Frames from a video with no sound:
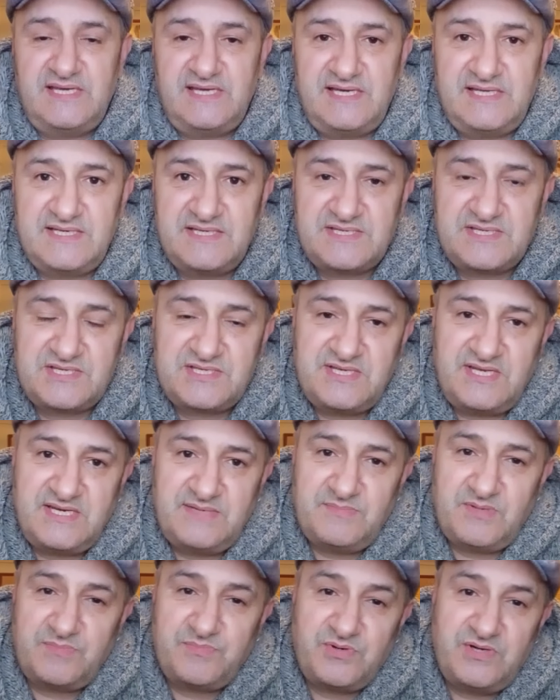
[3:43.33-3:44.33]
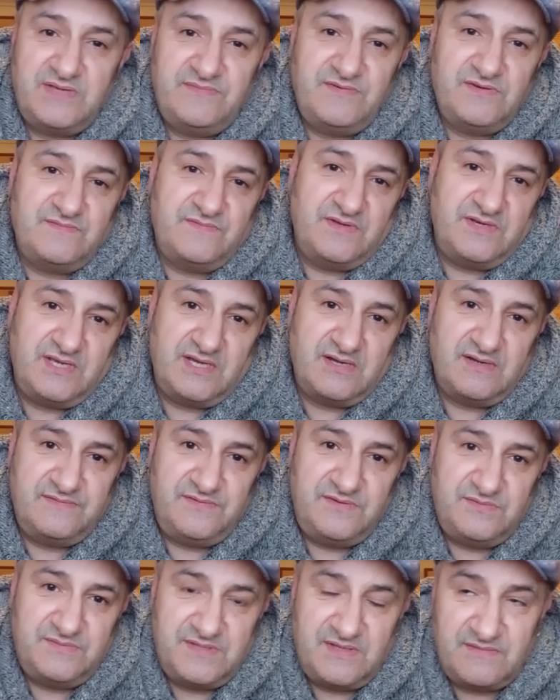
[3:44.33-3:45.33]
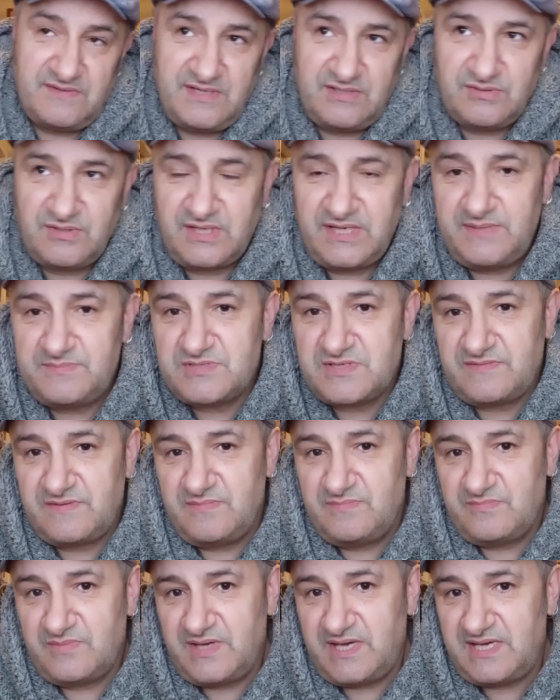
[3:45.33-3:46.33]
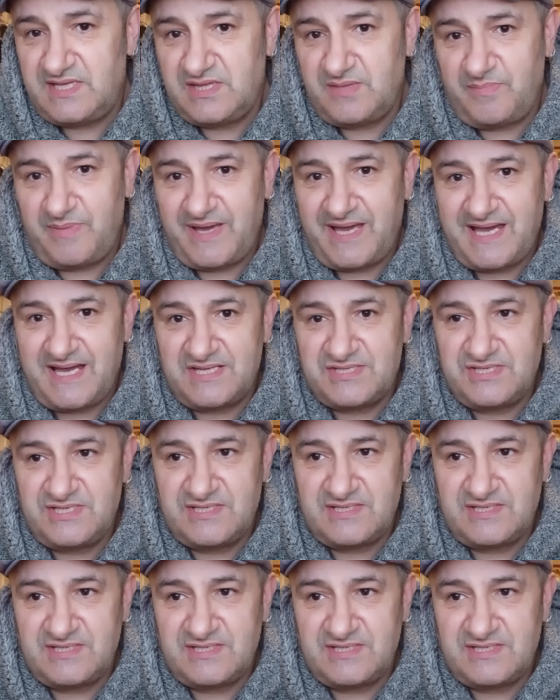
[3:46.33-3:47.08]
And as I said in my preview video, there are little clips of him hitting the pads.